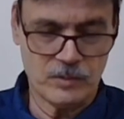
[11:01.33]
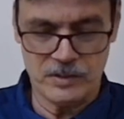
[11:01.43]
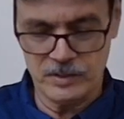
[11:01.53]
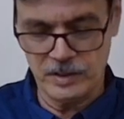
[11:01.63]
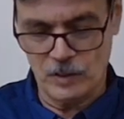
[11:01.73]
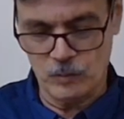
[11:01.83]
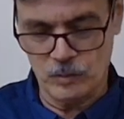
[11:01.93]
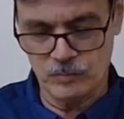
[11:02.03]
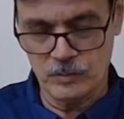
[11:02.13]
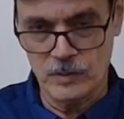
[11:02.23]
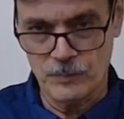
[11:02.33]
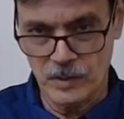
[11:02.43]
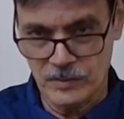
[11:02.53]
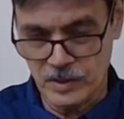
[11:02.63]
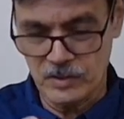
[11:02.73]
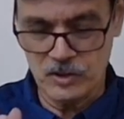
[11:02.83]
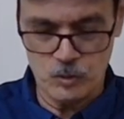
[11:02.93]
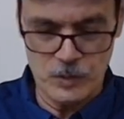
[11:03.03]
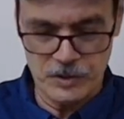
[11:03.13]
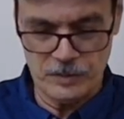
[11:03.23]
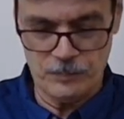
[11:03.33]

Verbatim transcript: state out of such situation?